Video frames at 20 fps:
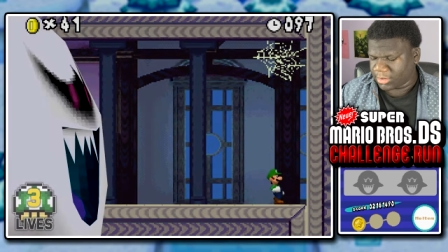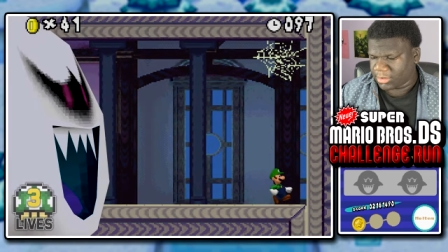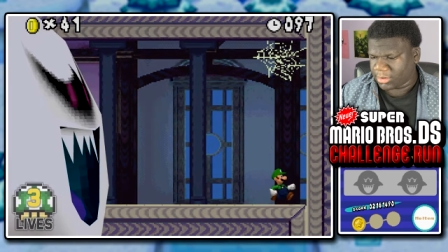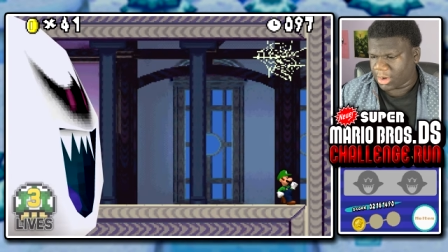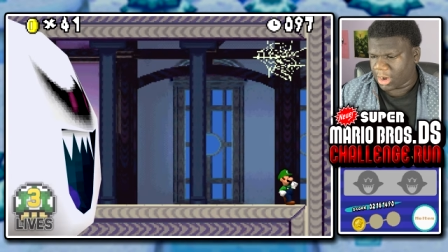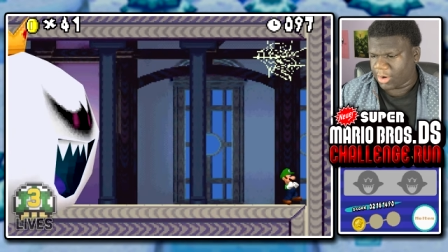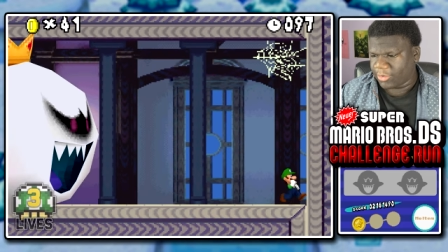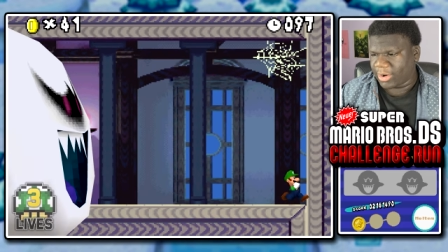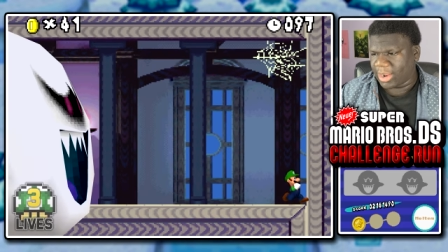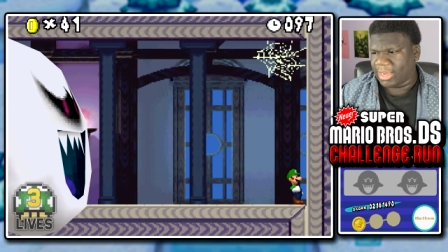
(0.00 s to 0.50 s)

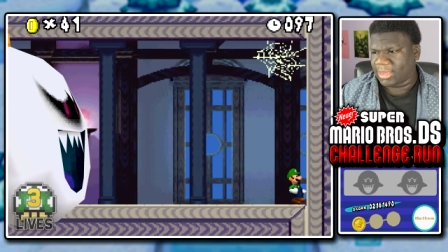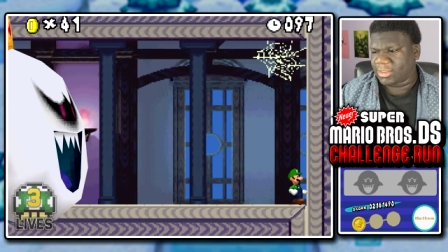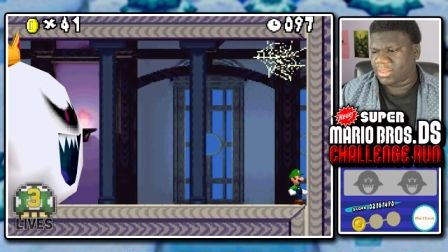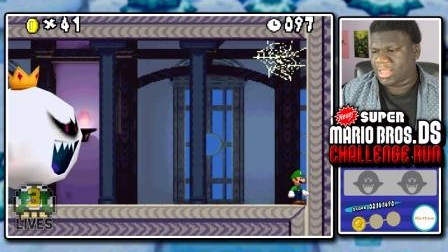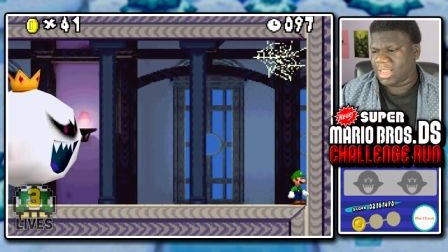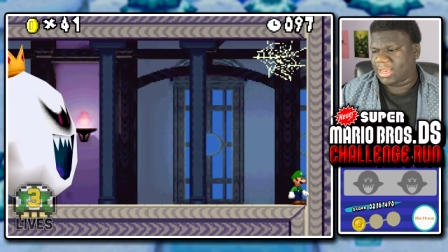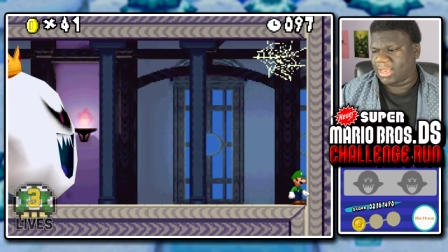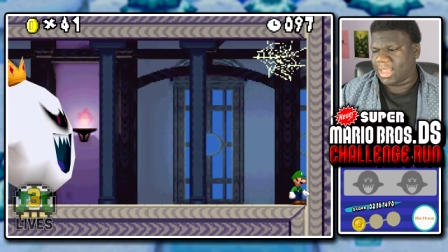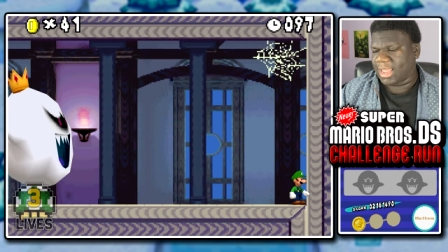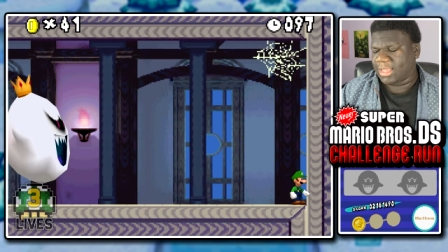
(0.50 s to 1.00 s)
All right,
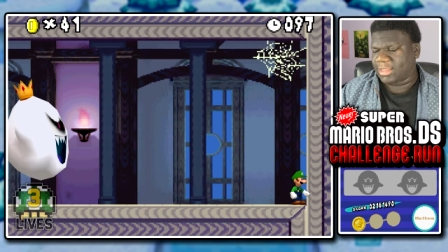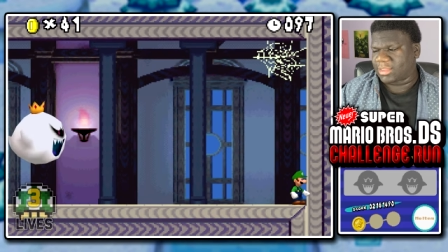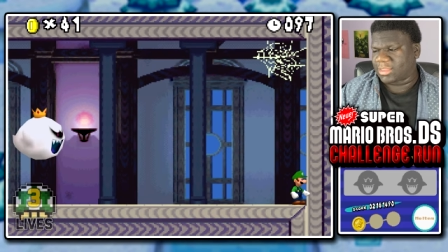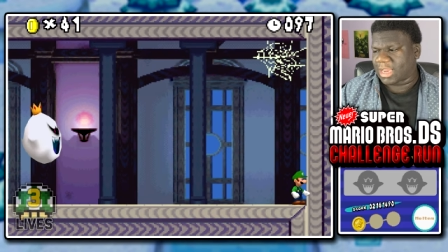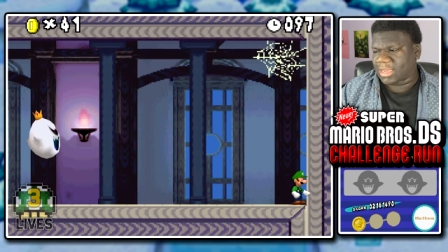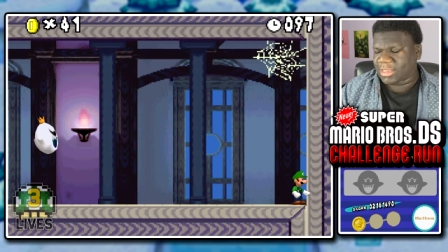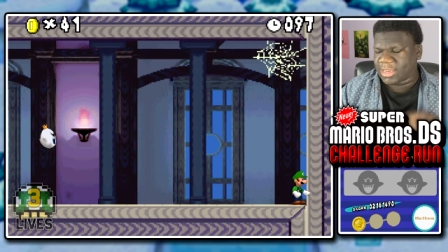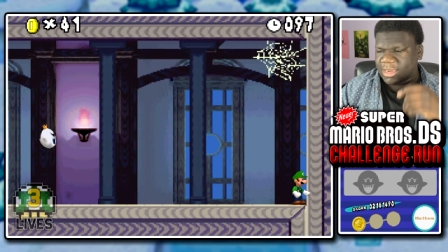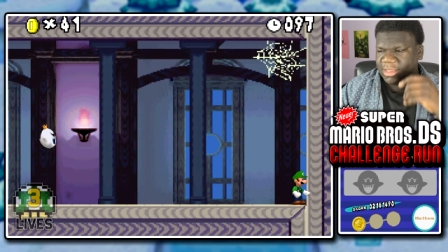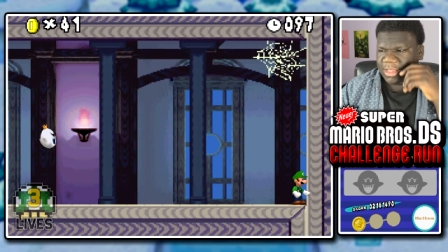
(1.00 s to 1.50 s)
say less.
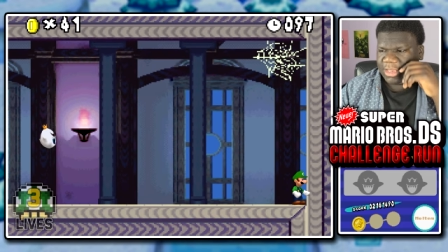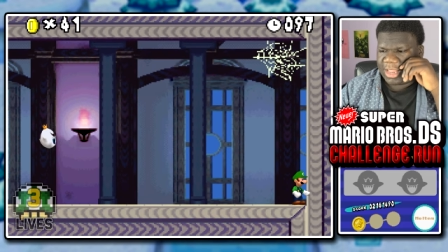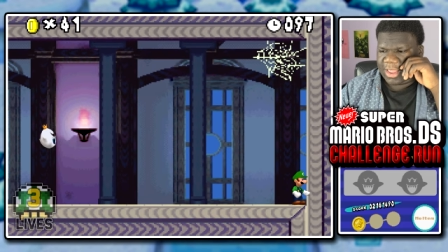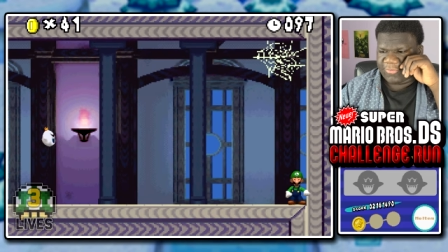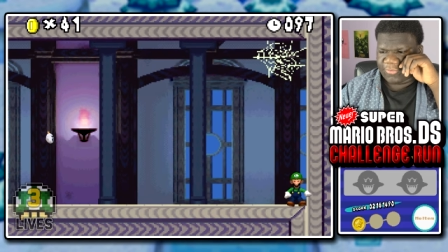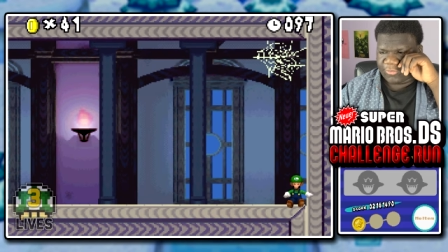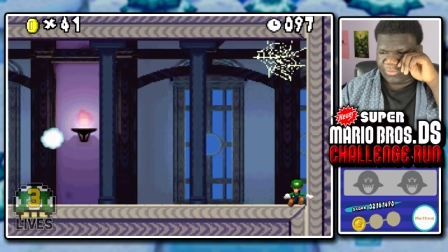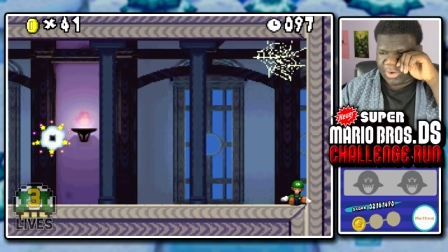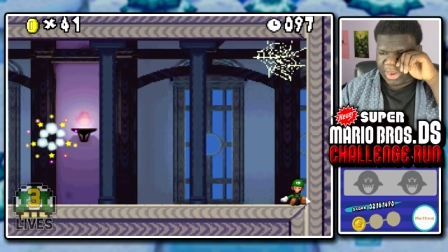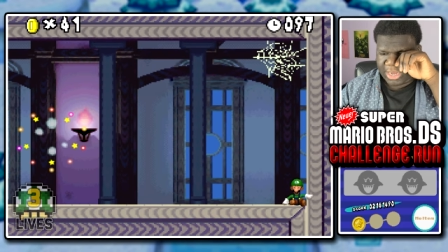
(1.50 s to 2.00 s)
That's the end of the
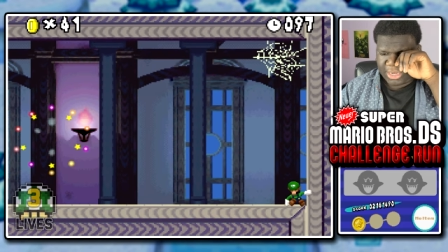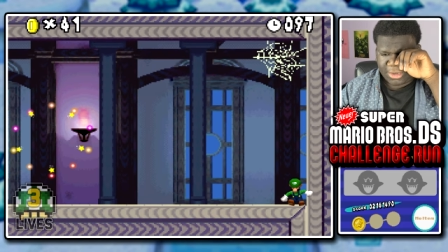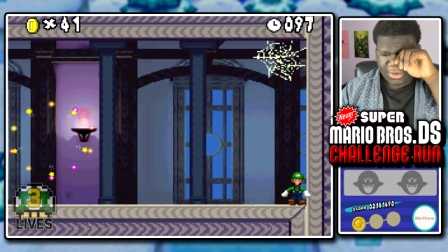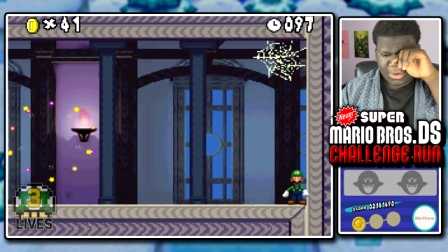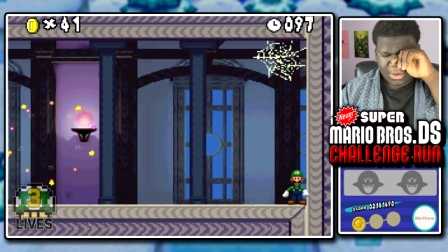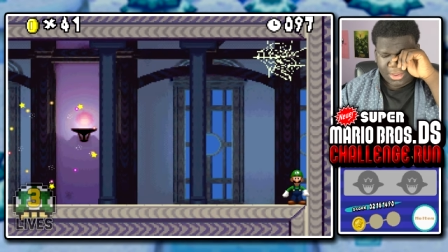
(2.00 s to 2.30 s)
level, right?